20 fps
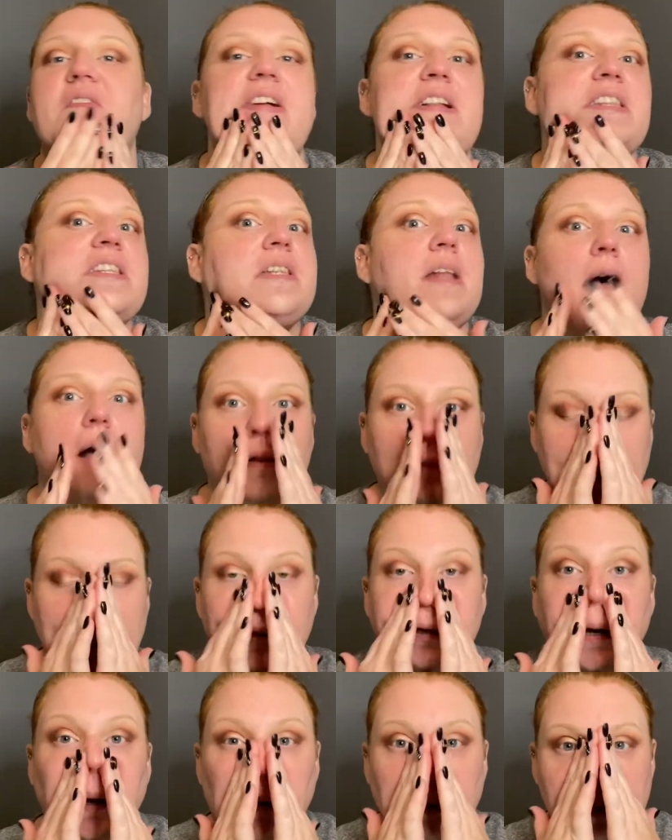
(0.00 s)
It's not
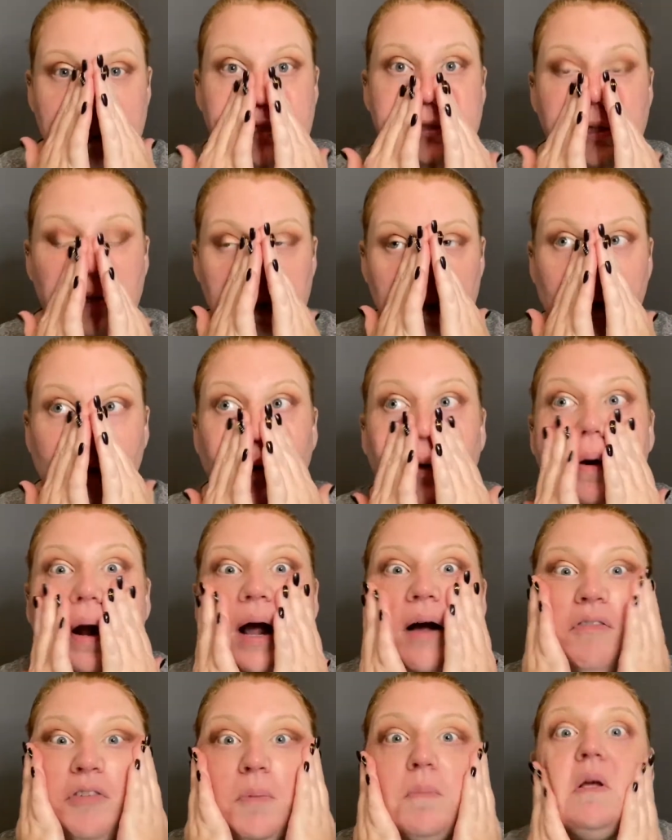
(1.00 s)
that, you don't
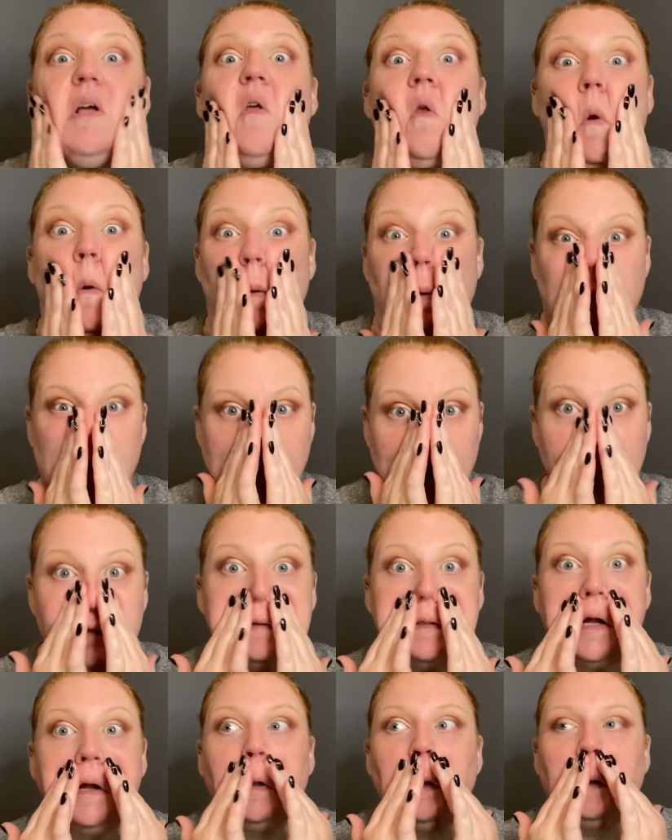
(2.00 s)
have to be so intense
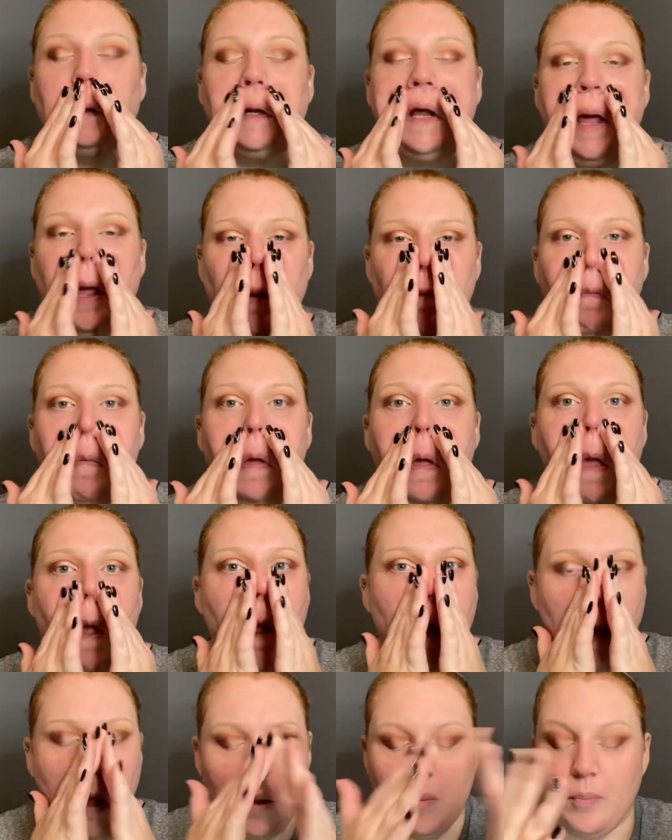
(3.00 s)
all the time.
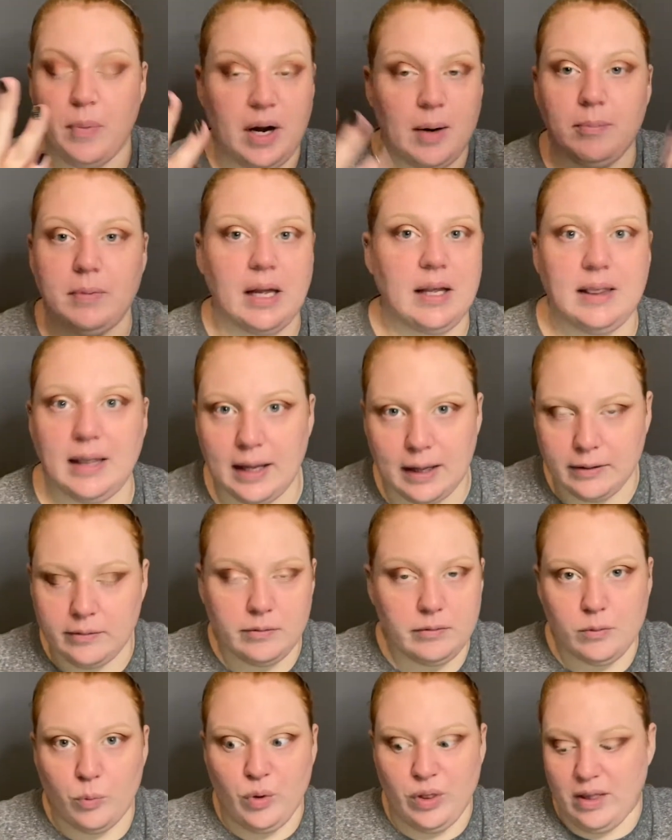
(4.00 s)
But I'm like that
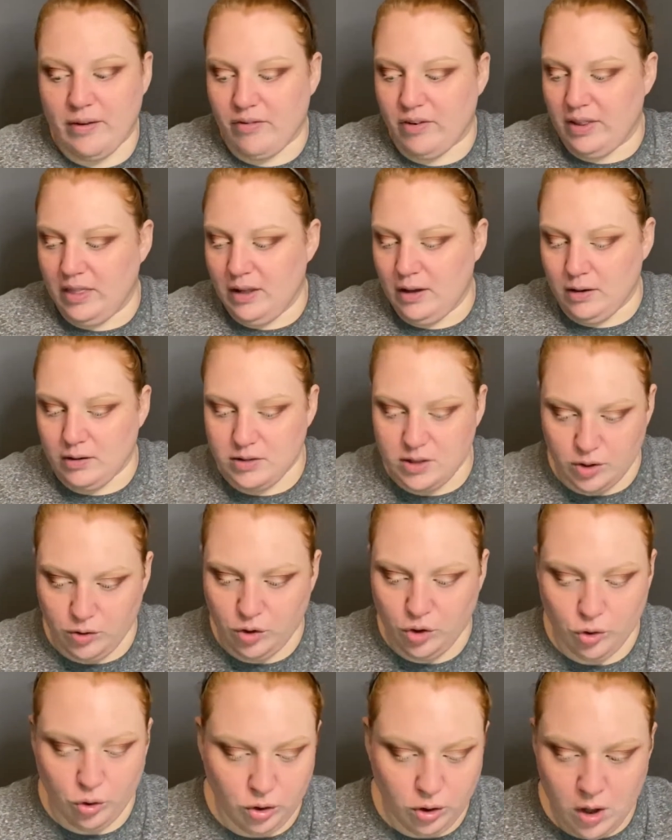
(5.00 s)
with everything. So
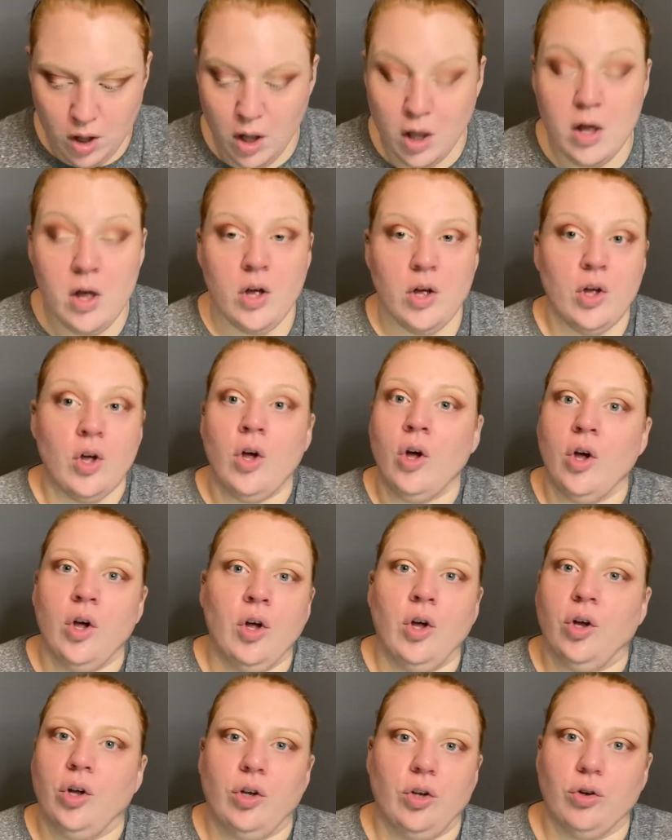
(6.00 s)
you'll
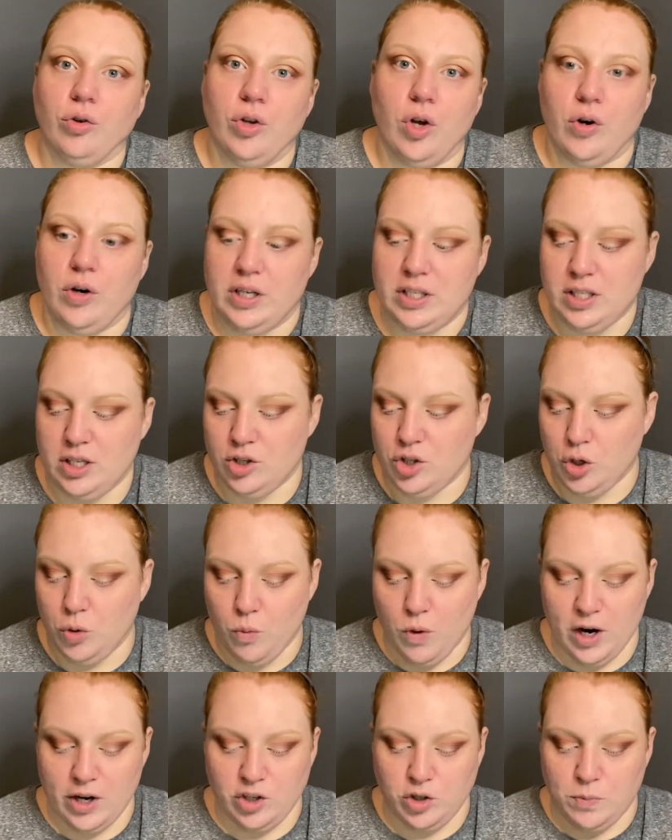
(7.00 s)
notice as you
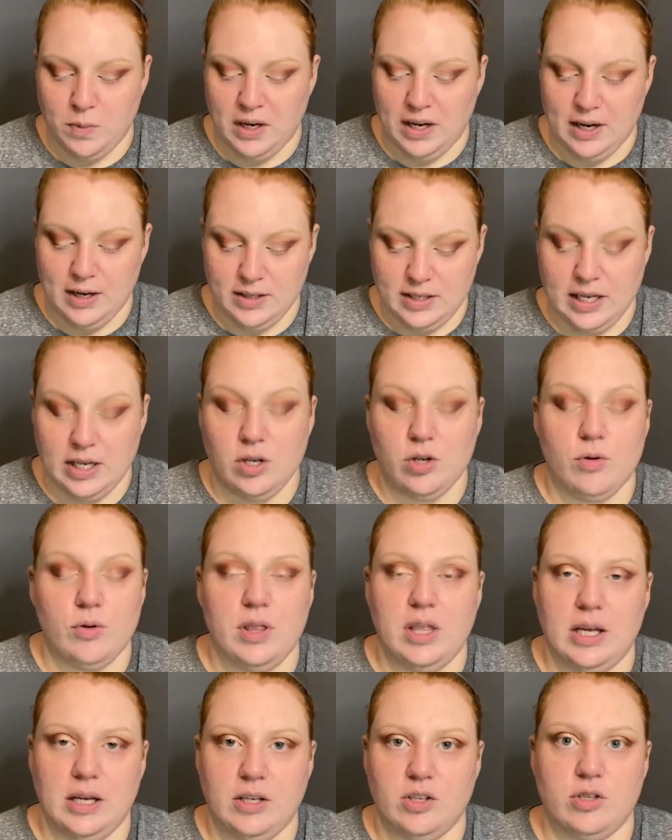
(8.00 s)
watch me and as I do
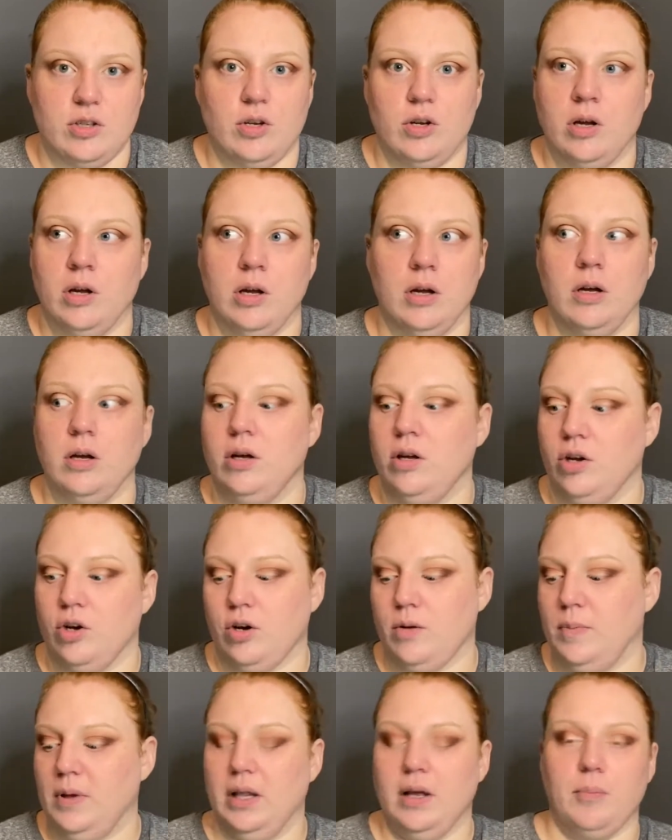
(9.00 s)
things, you're
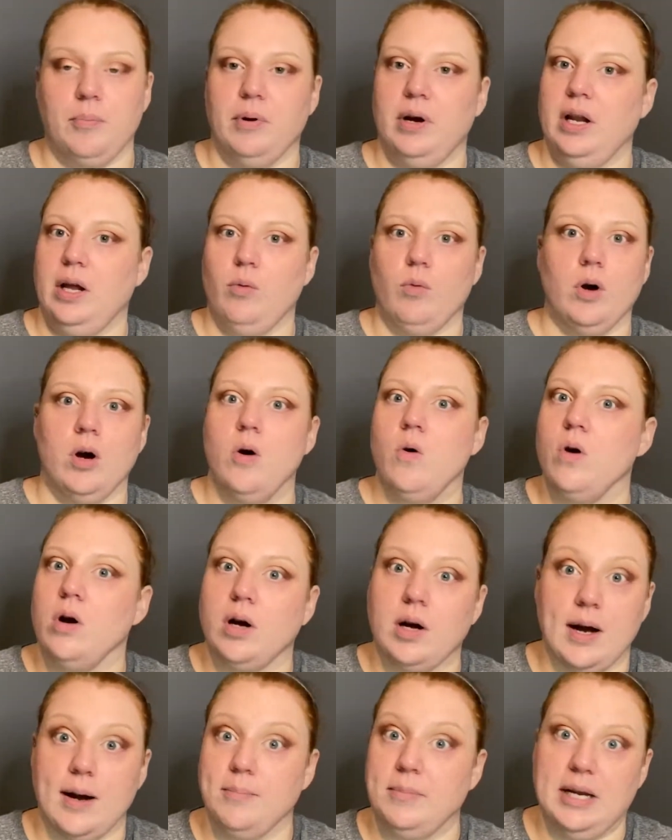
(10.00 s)
gonna be like, Brittnie, whoa,
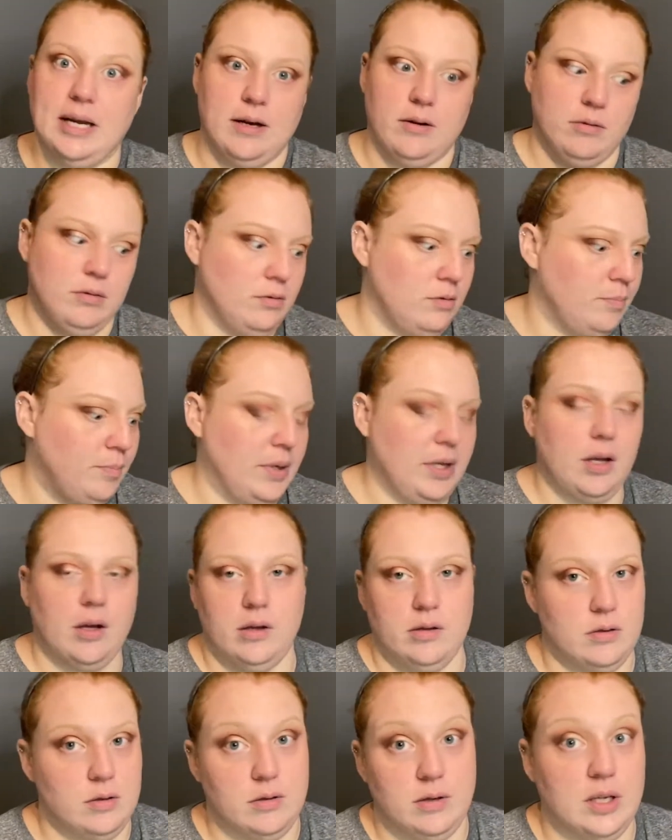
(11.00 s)
calm down,
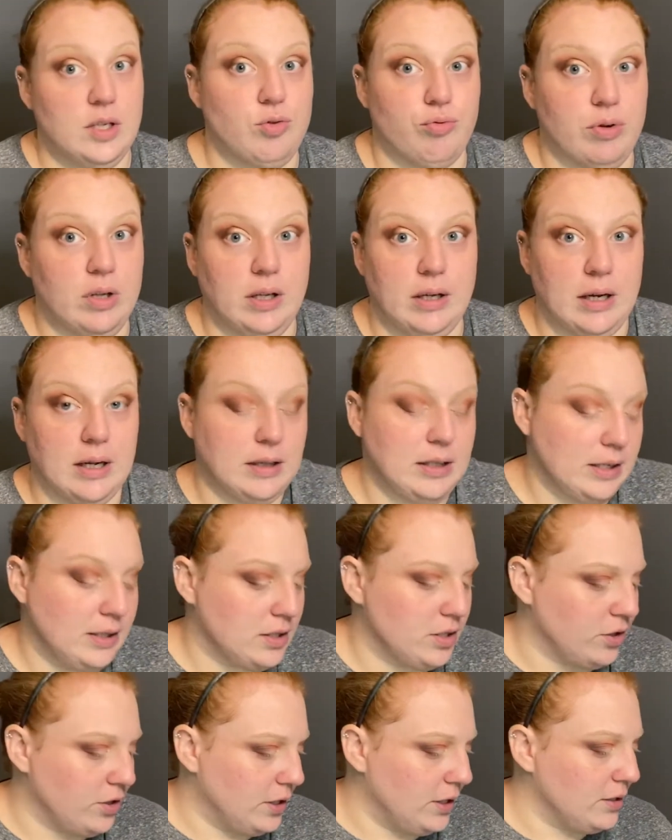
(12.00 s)
because it's really not that
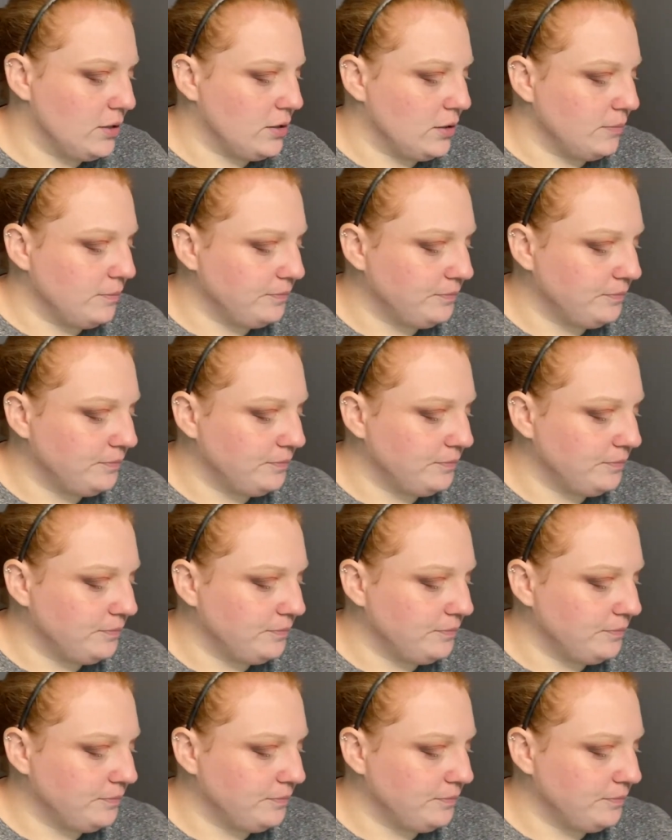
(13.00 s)
serious.